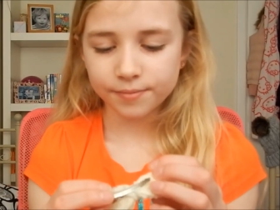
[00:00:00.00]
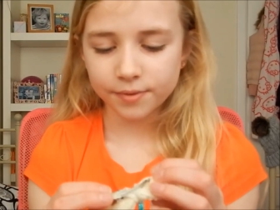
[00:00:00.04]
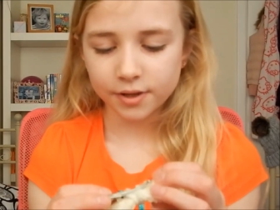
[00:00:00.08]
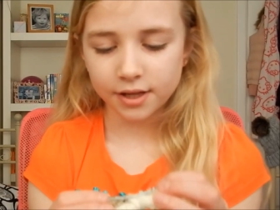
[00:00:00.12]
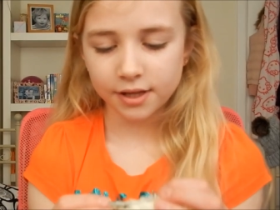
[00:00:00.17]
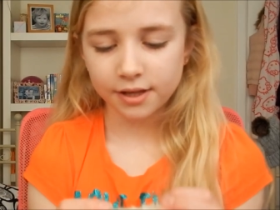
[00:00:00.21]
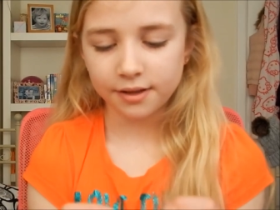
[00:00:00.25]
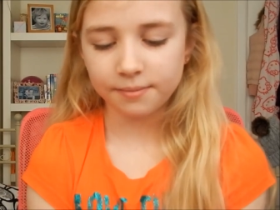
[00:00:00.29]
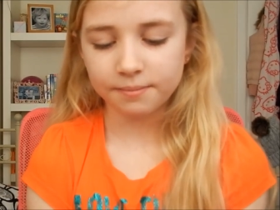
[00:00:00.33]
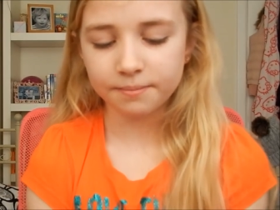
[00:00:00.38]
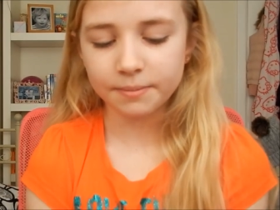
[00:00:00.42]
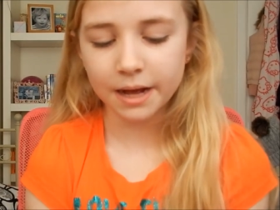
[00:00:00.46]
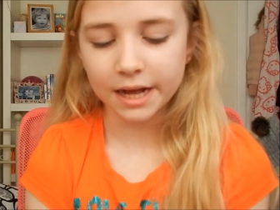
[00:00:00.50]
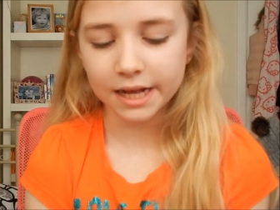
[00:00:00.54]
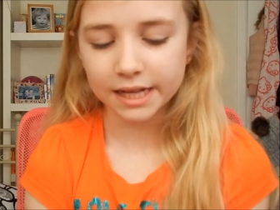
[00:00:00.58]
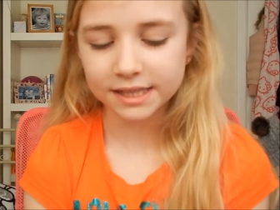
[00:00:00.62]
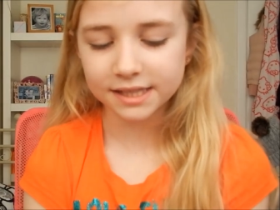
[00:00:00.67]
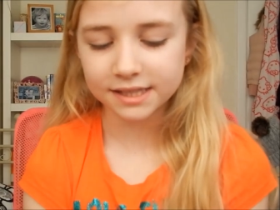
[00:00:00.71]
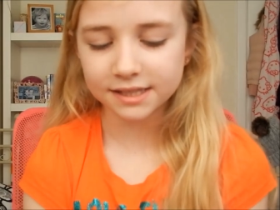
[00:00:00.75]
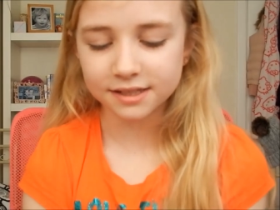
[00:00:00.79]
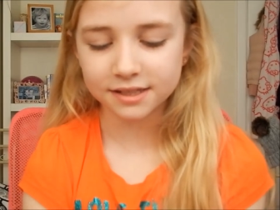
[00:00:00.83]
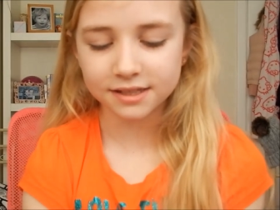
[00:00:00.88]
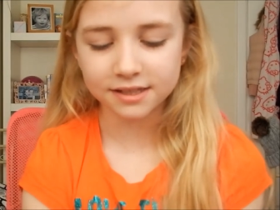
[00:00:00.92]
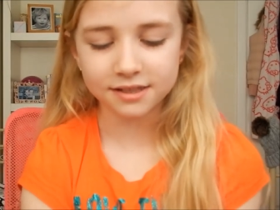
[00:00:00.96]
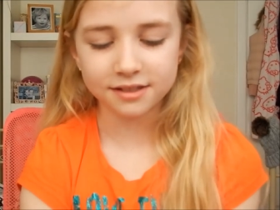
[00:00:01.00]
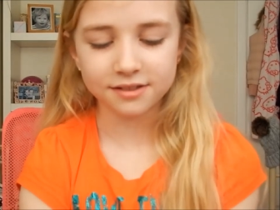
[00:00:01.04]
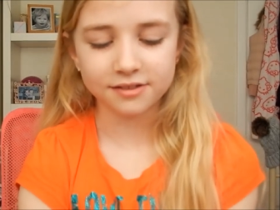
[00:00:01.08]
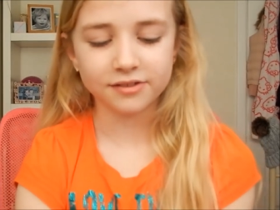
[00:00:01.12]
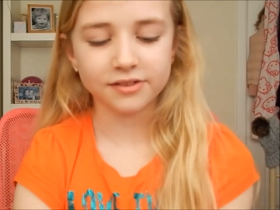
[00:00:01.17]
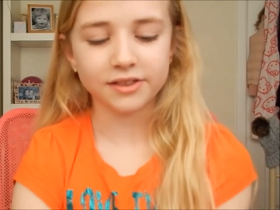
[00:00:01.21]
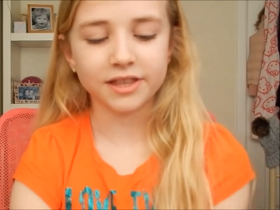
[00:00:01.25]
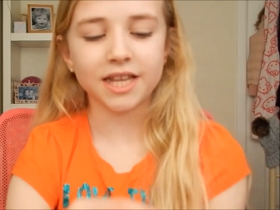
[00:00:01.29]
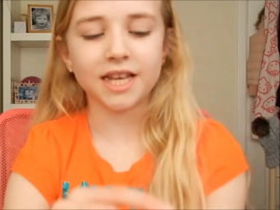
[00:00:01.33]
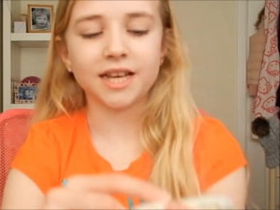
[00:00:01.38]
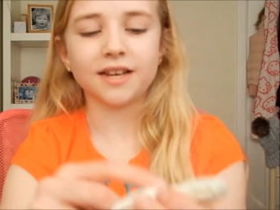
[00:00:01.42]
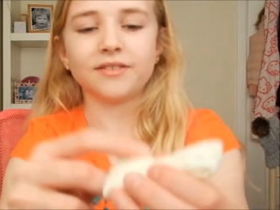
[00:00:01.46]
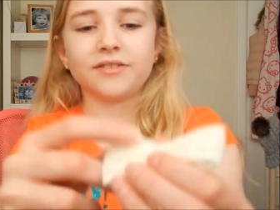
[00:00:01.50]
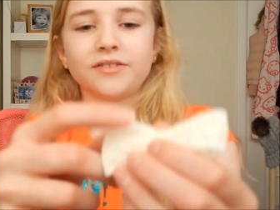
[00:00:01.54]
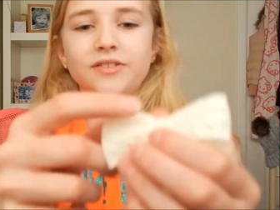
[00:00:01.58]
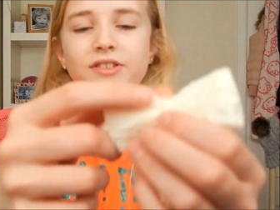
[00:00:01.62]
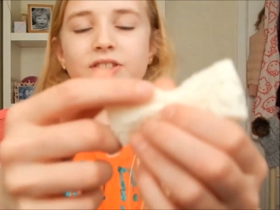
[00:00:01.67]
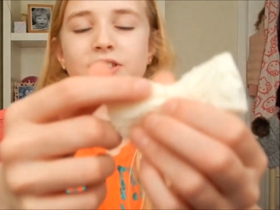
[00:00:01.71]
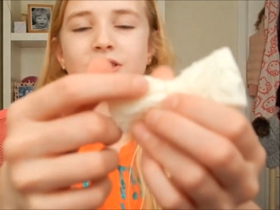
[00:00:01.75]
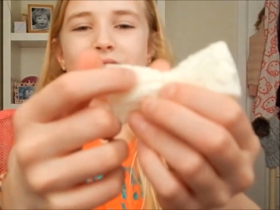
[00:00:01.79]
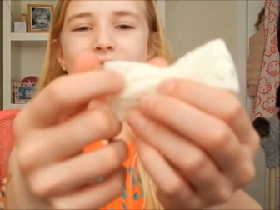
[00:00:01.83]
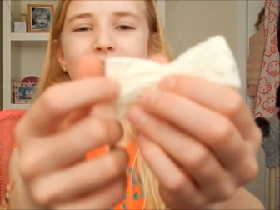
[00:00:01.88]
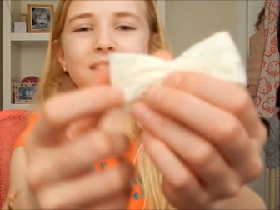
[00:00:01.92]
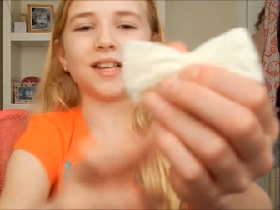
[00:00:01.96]
like patterns on there,
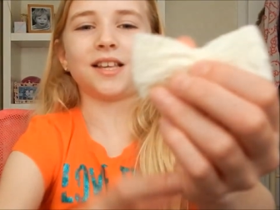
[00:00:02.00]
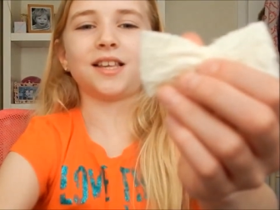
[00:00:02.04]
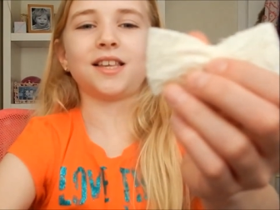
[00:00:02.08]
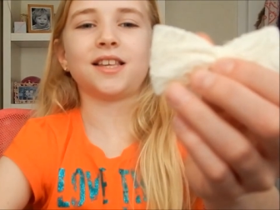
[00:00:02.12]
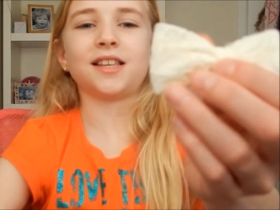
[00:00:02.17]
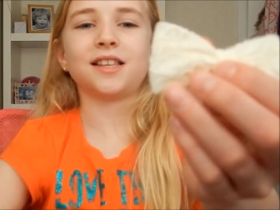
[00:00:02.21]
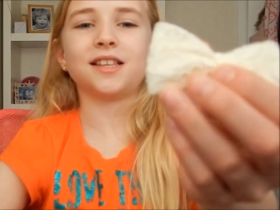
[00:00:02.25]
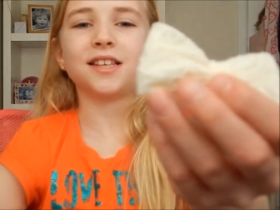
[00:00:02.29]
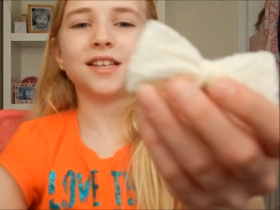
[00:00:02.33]
just like